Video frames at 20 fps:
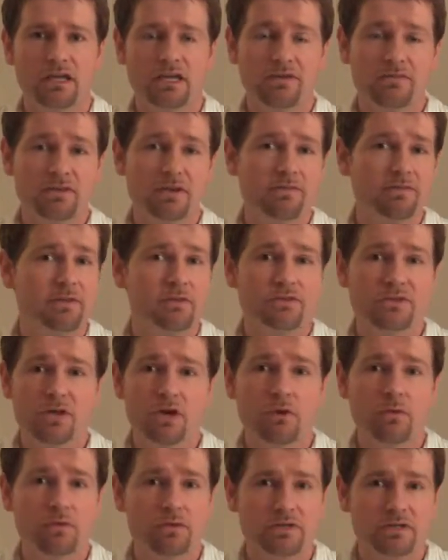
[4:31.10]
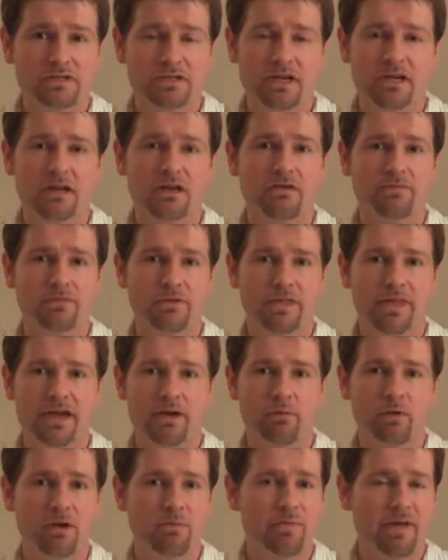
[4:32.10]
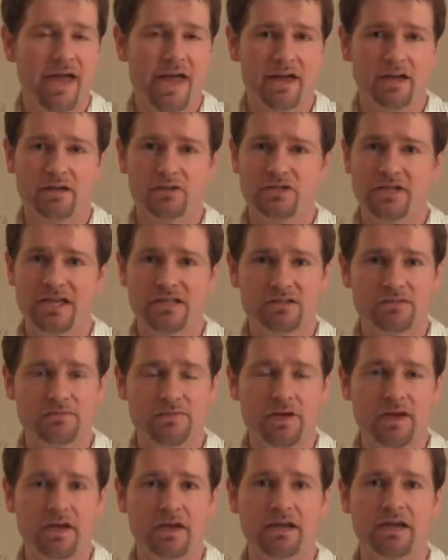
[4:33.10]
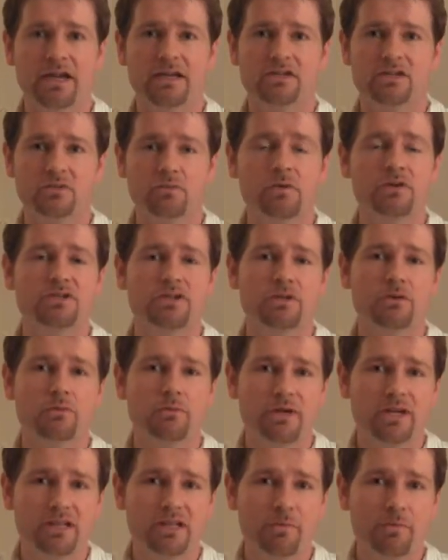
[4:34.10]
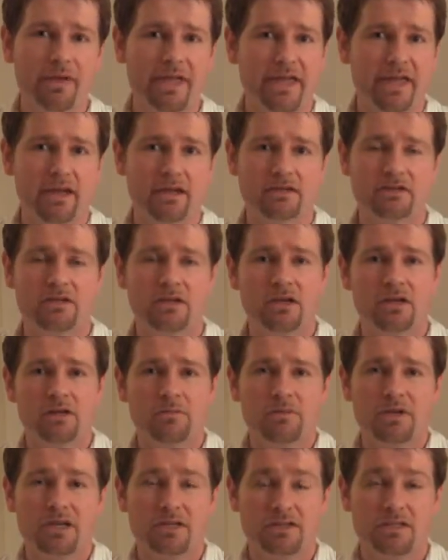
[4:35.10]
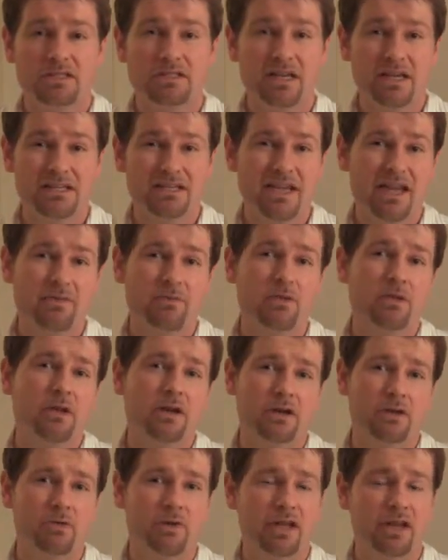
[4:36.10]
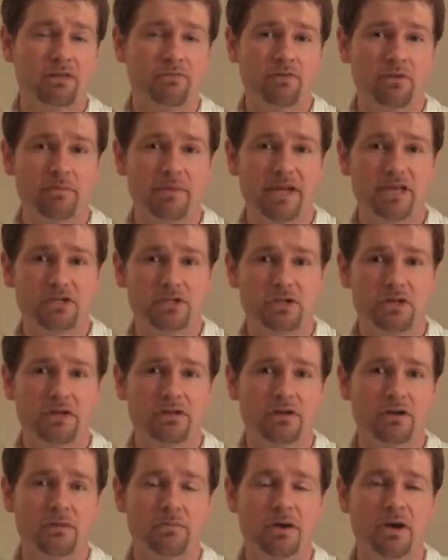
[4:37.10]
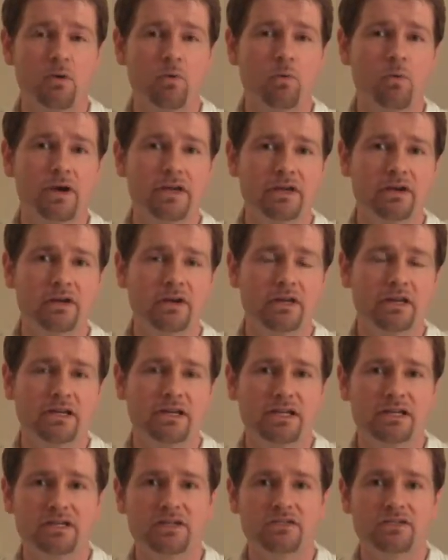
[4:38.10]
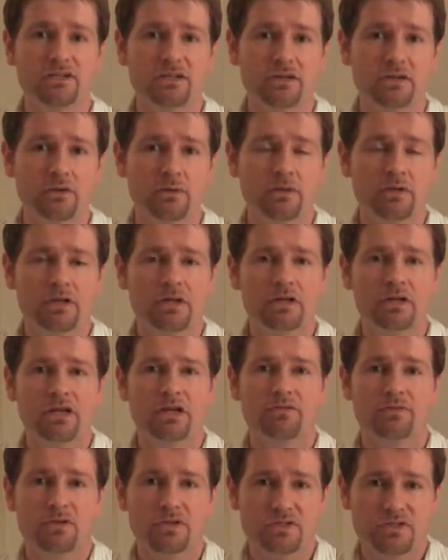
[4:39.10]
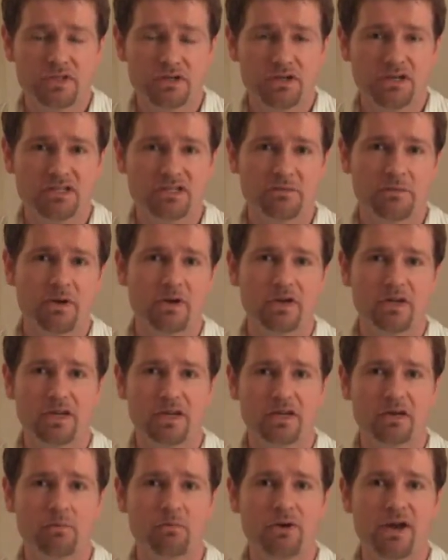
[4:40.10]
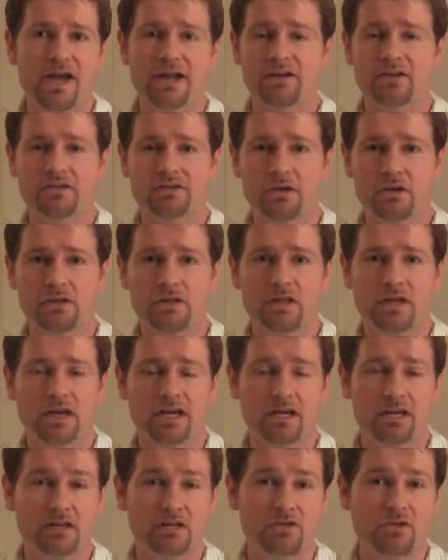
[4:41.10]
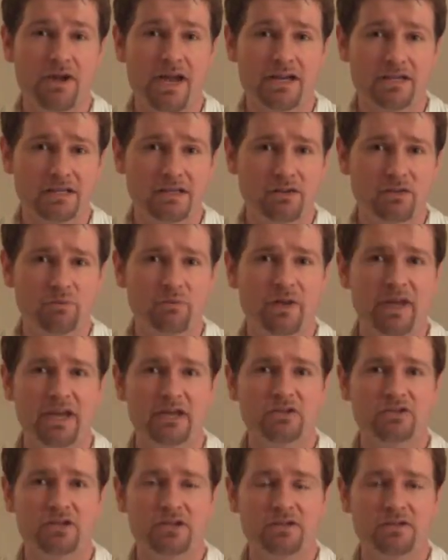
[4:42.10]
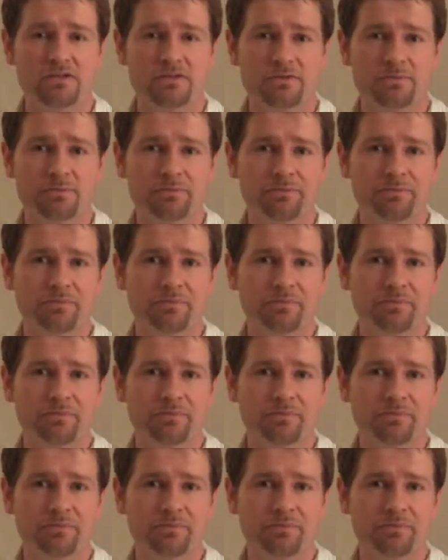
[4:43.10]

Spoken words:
Even if you don't sign up for that web package, that's fine. I just want you to read the page, because it does have a lot of great information on there about what you're going to need to do if you're serious about getting your practice online and attracting new patients.